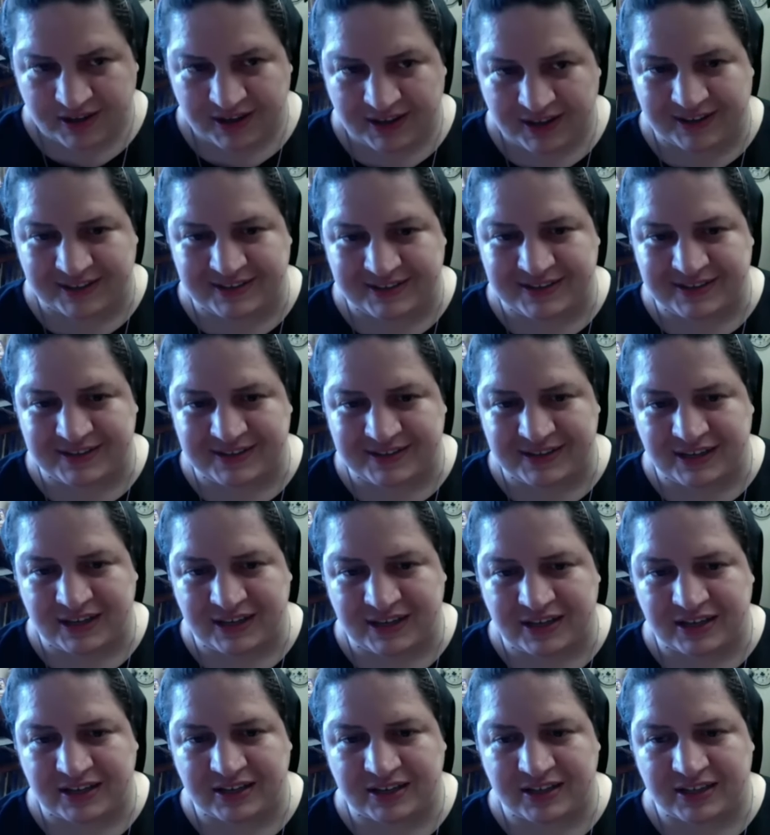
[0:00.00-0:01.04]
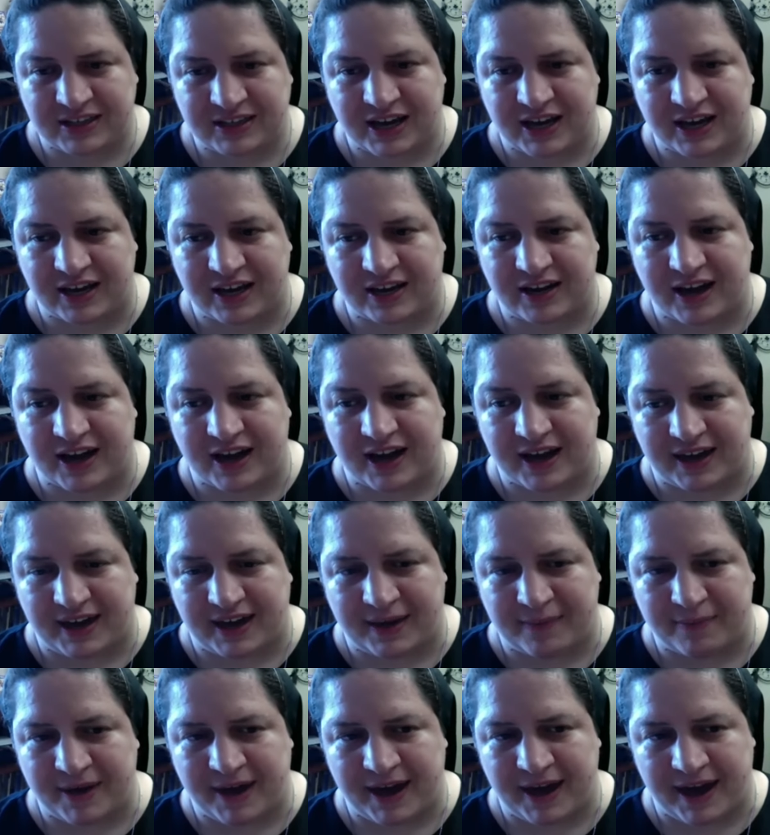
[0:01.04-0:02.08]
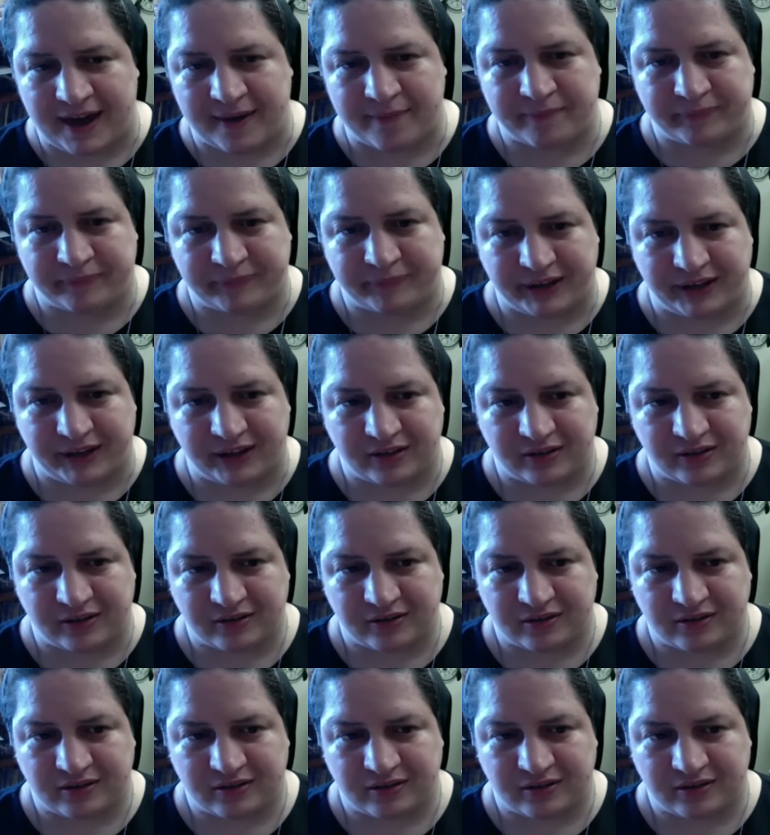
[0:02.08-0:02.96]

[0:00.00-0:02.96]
and seeing that I am happy